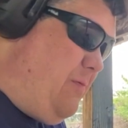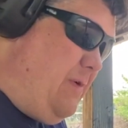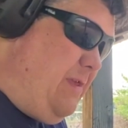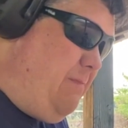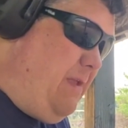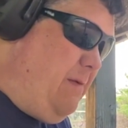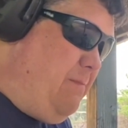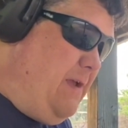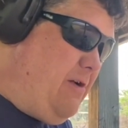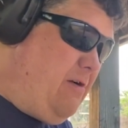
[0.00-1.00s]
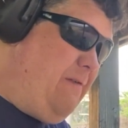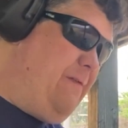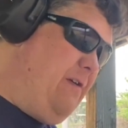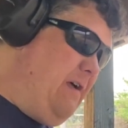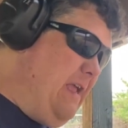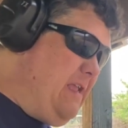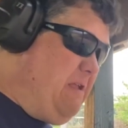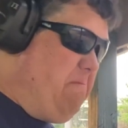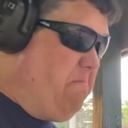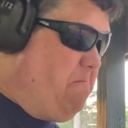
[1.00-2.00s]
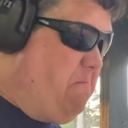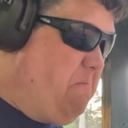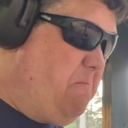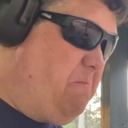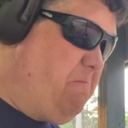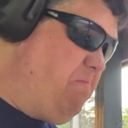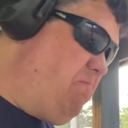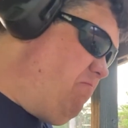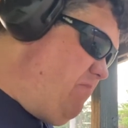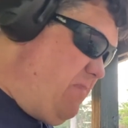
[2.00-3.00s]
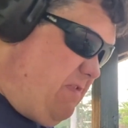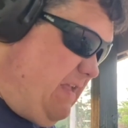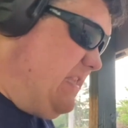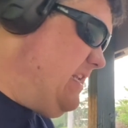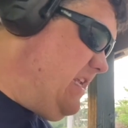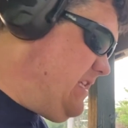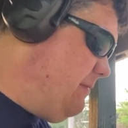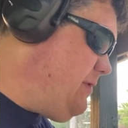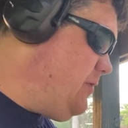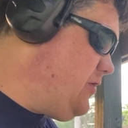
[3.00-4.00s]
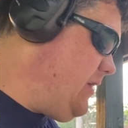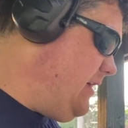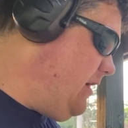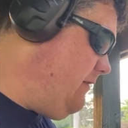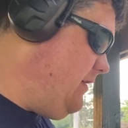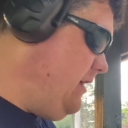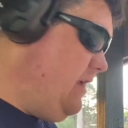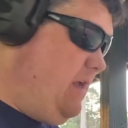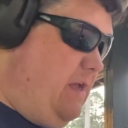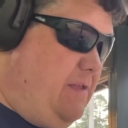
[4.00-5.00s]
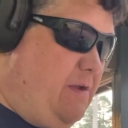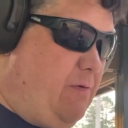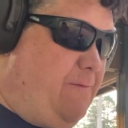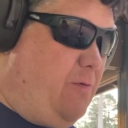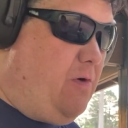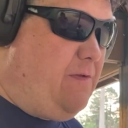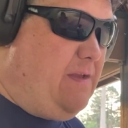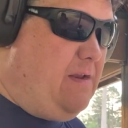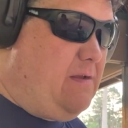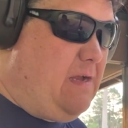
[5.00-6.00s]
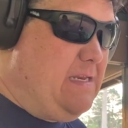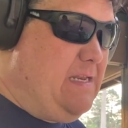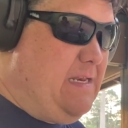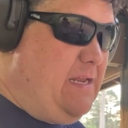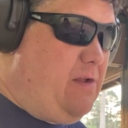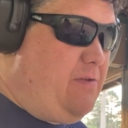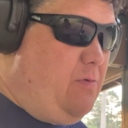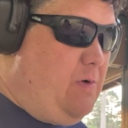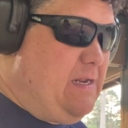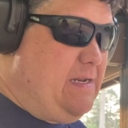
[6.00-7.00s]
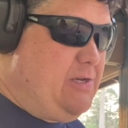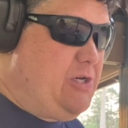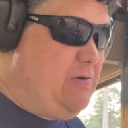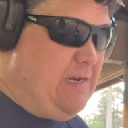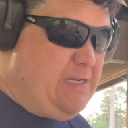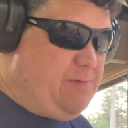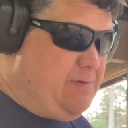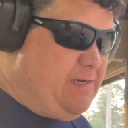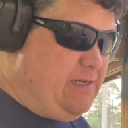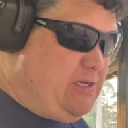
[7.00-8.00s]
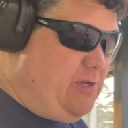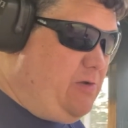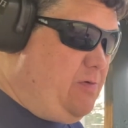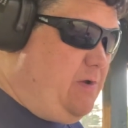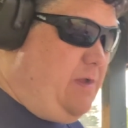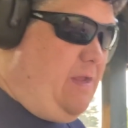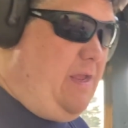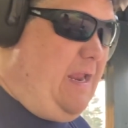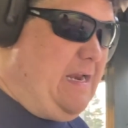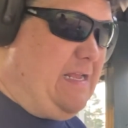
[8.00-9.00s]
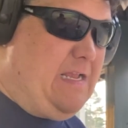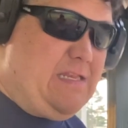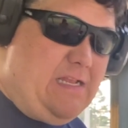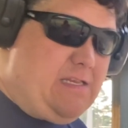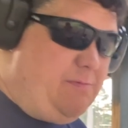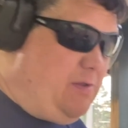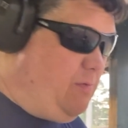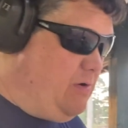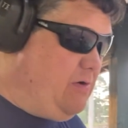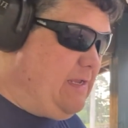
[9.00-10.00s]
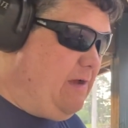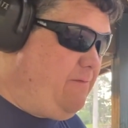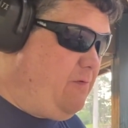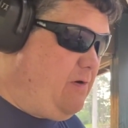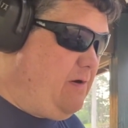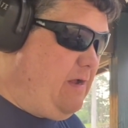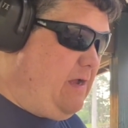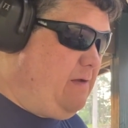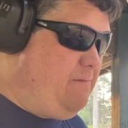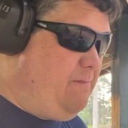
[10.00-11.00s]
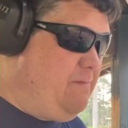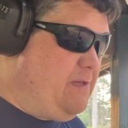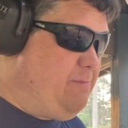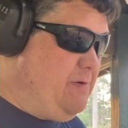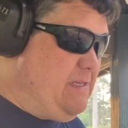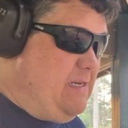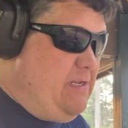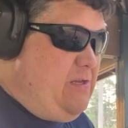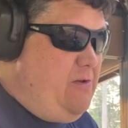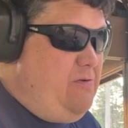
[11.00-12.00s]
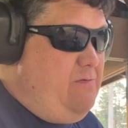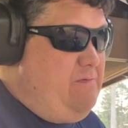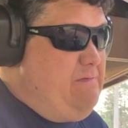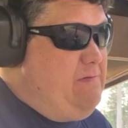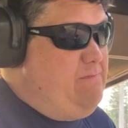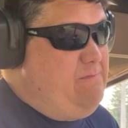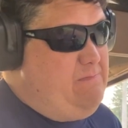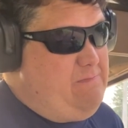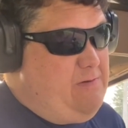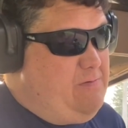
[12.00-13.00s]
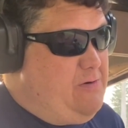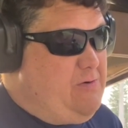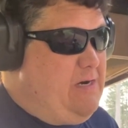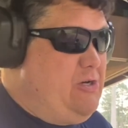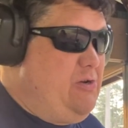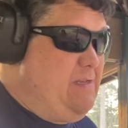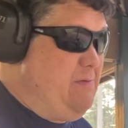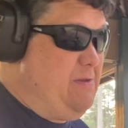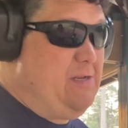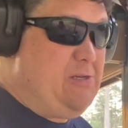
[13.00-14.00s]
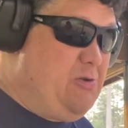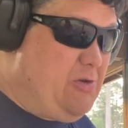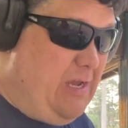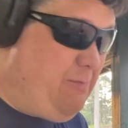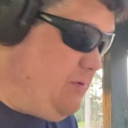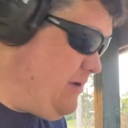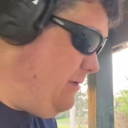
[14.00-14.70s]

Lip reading: with them being bigger, I feel like that's an acceptable trade-off. There were 4 that I didn't hit, although 1 I didn't shoot at. It split into 2, and I guess that's something you want to look out for. If it splits into 2, you want to try to shoot at something that doesn't usually happen with clay